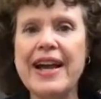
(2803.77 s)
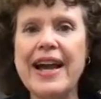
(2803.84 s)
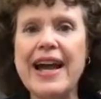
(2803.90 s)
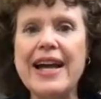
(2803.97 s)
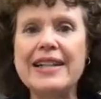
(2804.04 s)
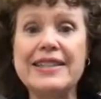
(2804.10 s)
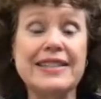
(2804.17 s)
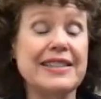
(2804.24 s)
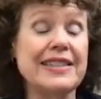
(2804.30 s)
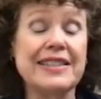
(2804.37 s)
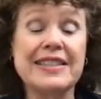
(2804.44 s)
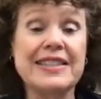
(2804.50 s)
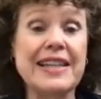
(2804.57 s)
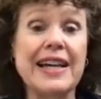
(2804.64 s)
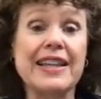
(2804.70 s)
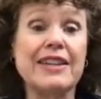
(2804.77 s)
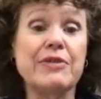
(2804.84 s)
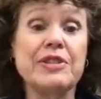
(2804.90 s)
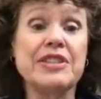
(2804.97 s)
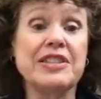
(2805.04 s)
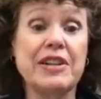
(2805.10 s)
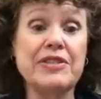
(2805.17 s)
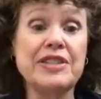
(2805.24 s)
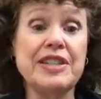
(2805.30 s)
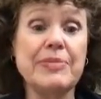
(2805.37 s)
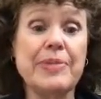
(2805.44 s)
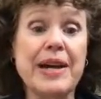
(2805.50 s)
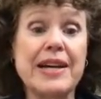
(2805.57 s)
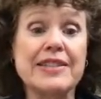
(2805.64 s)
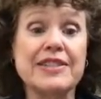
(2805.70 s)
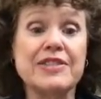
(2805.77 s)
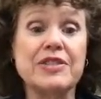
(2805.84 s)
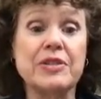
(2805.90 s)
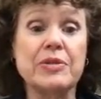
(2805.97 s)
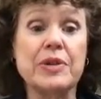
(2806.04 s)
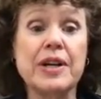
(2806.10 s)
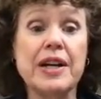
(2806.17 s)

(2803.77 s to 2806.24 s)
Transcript: And this is exactly what sociopaths do.